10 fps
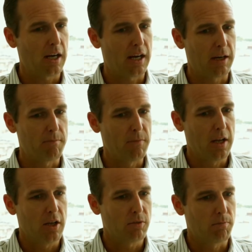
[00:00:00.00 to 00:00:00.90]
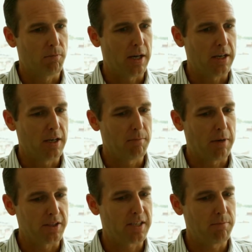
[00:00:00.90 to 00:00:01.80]
Um, but
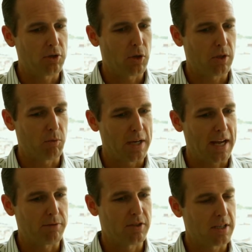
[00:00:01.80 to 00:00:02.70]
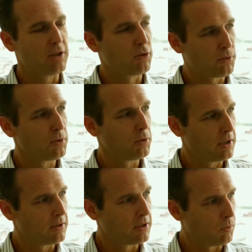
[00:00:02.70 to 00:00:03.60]
by the same token, we have to stay true
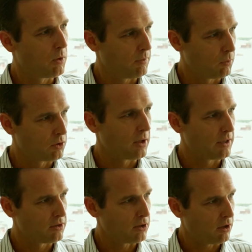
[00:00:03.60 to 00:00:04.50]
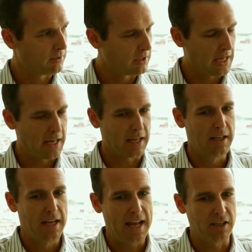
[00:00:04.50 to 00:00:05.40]
to, to what we're trying to solve today
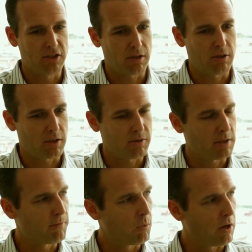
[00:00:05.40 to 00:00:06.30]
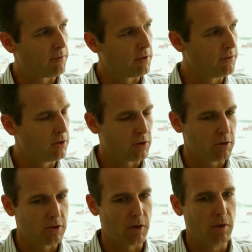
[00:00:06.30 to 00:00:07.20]
and set ourselves up well for the
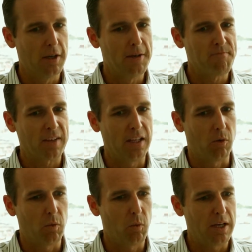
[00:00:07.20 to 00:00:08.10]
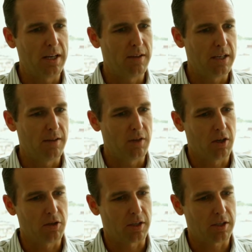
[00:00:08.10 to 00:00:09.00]
future. So, you know, in, in,
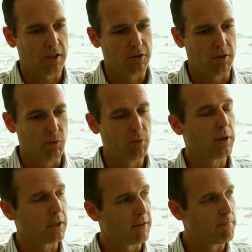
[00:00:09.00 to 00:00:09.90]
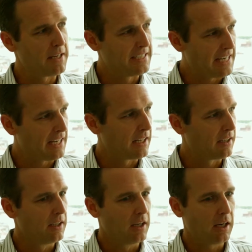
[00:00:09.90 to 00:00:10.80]
under, the, under the rubric of big
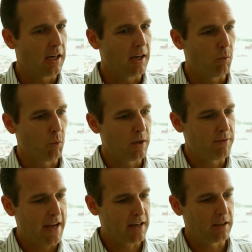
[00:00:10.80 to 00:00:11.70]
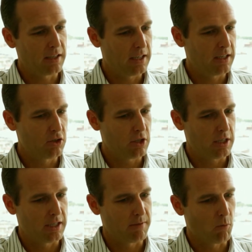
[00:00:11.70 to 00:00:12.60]
data, uh, we've had a lineage
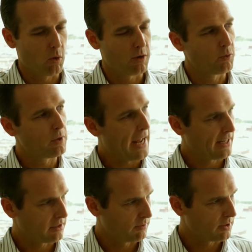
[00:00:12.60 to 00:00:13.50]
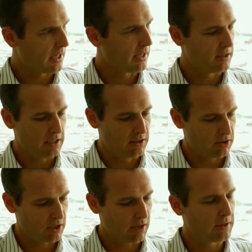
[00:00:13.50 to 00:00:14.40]
in more on the reactive side and
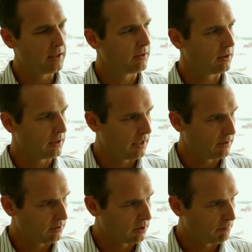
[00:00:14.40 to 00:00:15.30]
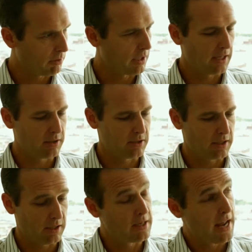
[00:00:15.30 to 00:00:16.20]
e-discovery and, and compliance
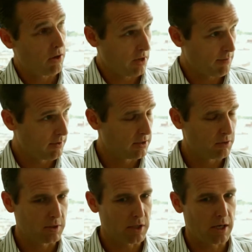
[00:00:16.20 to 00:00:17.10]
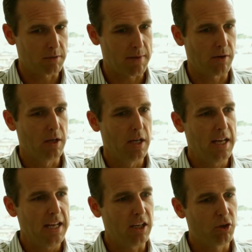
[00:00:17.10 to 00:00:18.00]
and, and now governance, we talked about.
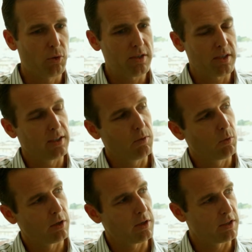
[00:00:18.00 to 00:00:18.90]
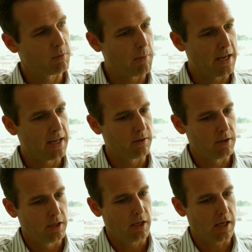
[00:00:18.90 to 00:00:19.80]
Increasingly, we're going to expand
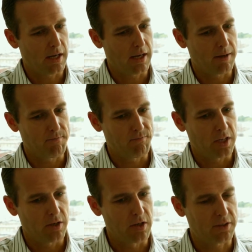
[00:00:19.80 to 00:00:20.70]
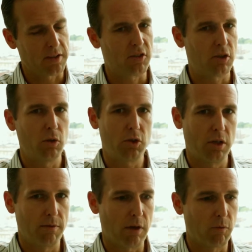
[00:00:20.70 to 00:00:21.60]
um, not to the
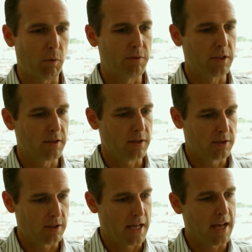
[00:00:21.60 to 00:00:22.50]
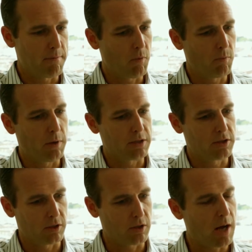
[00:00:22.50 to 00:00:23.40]
exclusion of, of, what we've done today, but, but
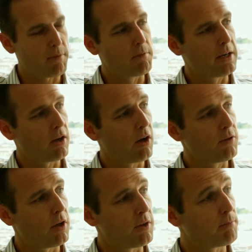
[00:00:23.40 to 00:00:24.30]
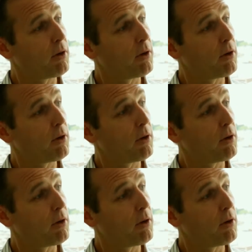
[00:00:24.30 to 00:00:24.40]
to complement it on, on the